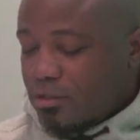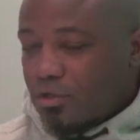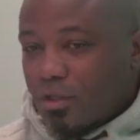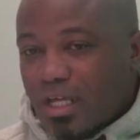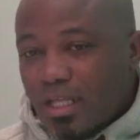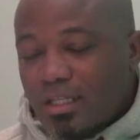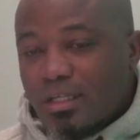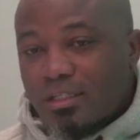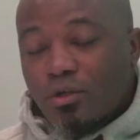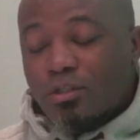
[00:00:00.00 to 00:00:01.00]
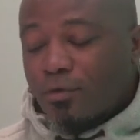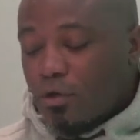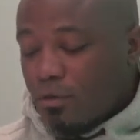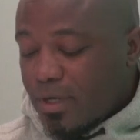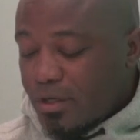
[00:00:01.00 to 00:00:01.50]
So than is used for
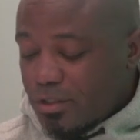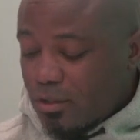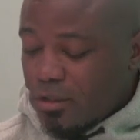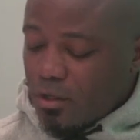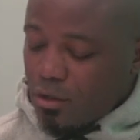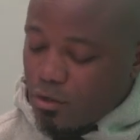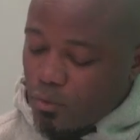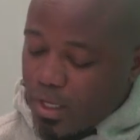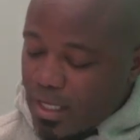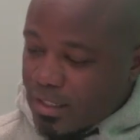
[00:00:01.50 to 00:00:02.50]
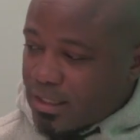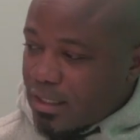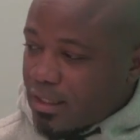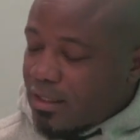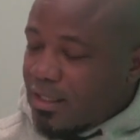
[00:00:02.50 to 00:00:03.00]
comparison, whereas
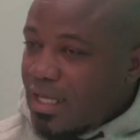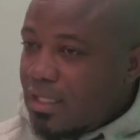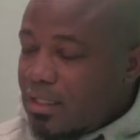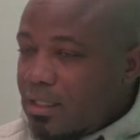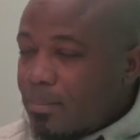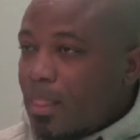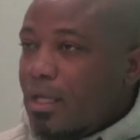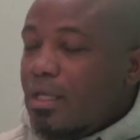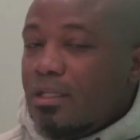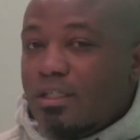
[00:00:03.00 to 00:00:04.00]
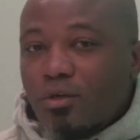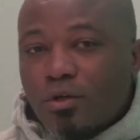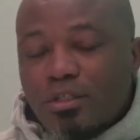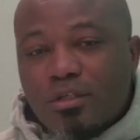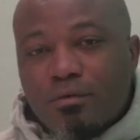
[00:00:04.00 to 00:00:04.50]
then is
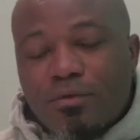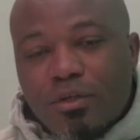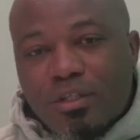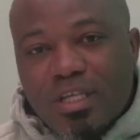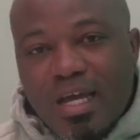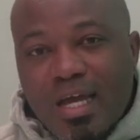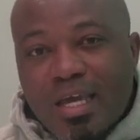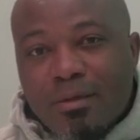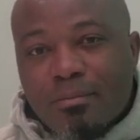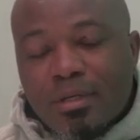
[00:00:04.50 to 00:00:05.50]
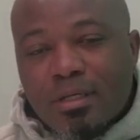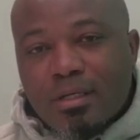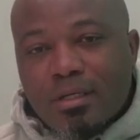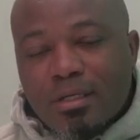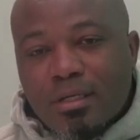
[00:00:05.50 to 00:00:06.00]
used for time.
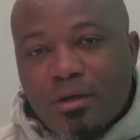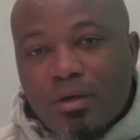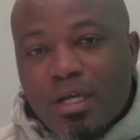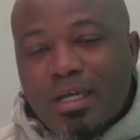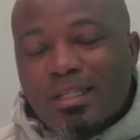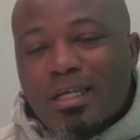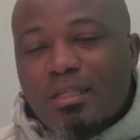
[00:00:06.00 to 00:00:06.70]
Okay, it